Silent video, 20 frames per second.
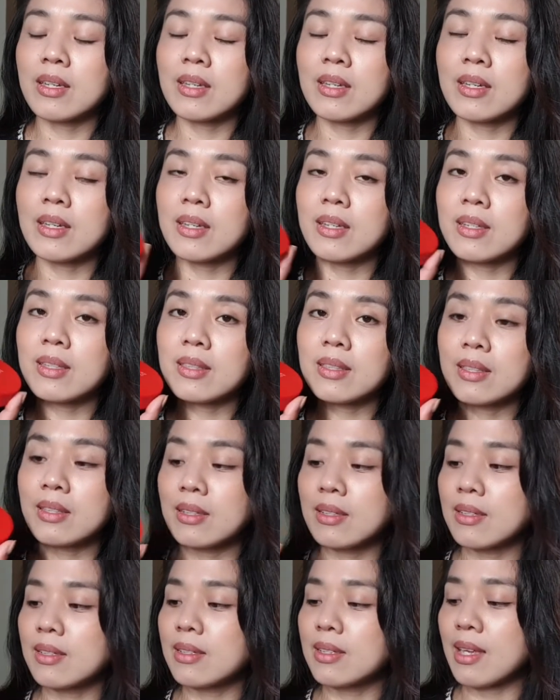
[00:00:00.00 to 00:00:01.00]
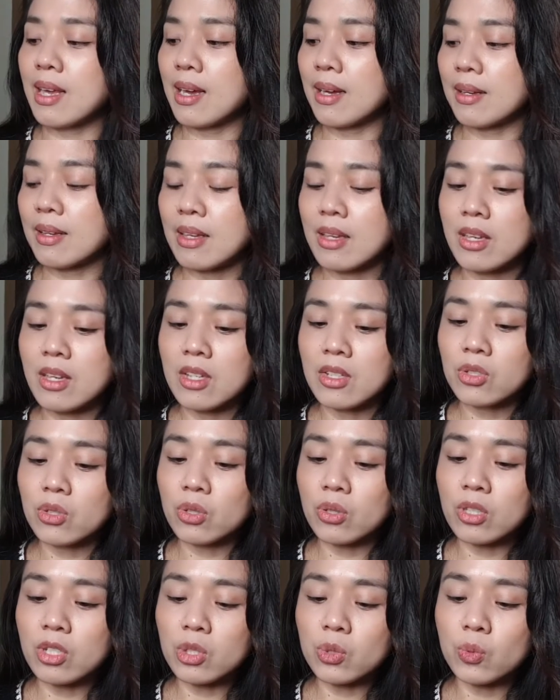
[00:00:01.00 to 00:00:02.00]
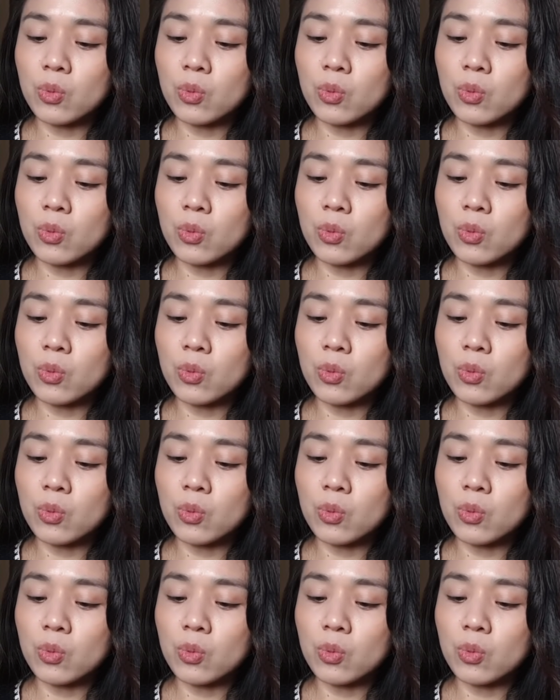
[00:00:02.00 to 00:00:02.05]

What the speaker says: And yeah, so this